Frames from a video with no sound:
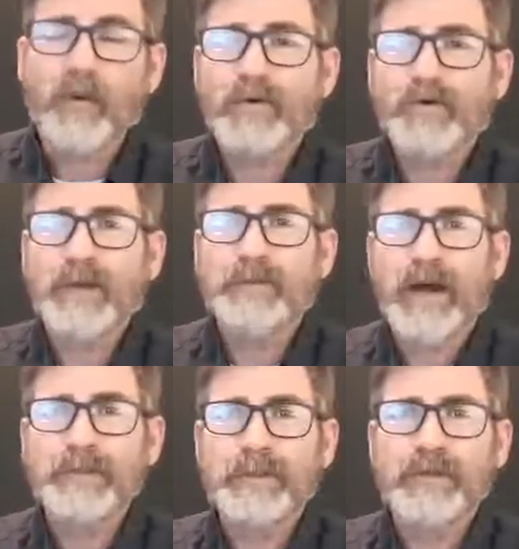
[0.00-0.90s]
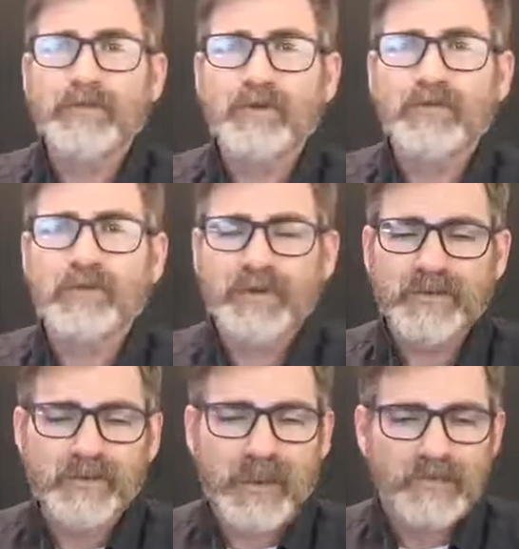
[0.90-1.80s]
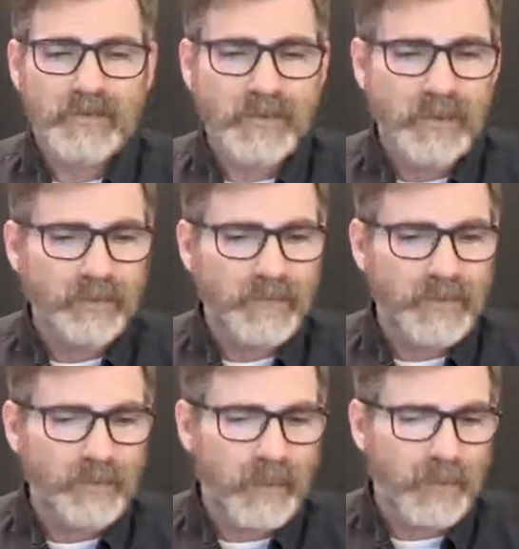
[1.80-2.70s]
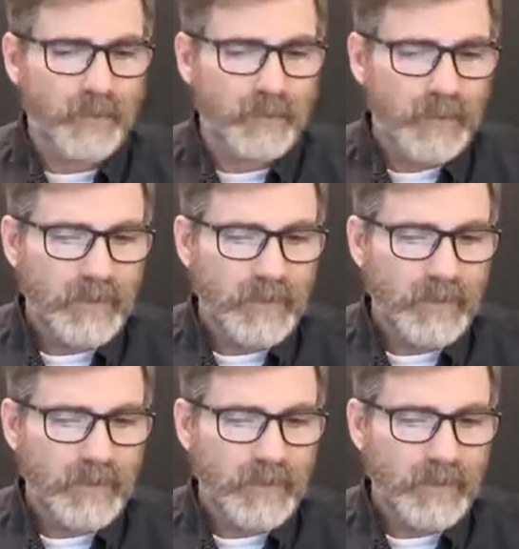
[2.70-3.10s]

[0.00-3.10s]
Of course, that might be too for the safety of the